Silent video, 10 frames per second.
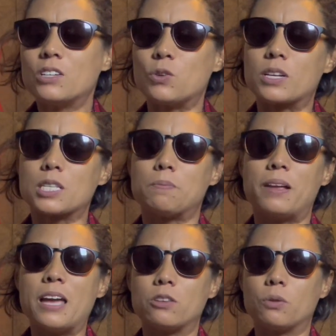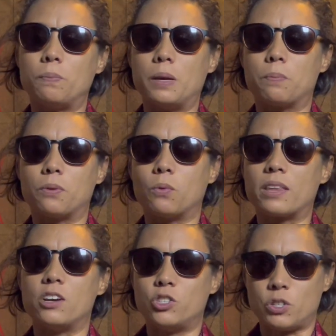to explain to people
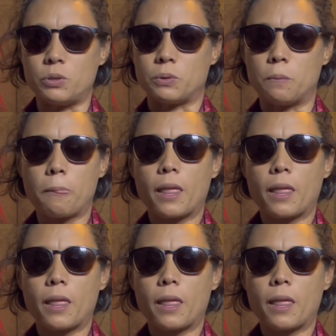what I do